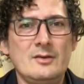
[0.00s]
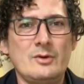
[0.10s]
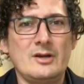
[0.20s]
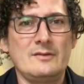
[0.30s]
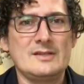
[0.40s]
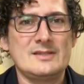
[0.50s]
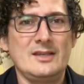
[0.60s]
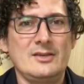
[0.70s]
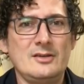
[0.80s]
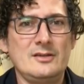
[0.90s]
where this
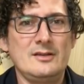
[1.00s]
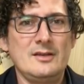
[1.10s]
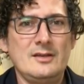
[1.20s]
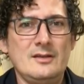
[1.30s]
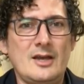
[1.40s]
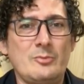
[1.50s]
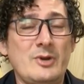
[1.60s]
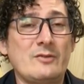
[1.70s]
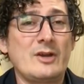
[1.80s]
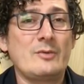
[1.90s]
thing could
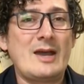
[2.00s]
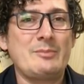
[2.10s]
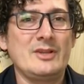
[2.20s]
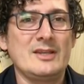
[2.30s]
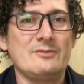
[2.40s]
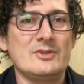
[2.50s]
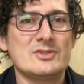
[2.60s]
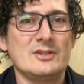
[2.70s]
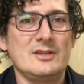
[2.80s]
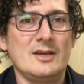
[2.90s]
outbreak very rapidly and
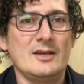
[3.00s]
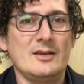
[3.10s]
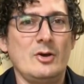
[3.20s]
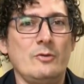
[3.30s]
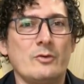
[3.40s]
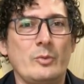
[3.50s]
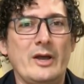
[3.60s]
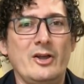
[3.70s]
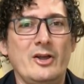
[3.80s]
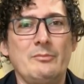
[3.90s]
eventually uh,
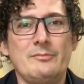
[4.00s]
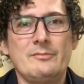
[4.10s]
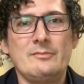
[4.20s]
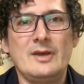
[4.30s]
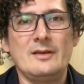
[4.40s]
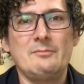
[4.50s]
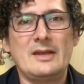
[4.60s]
overwhelm Uh,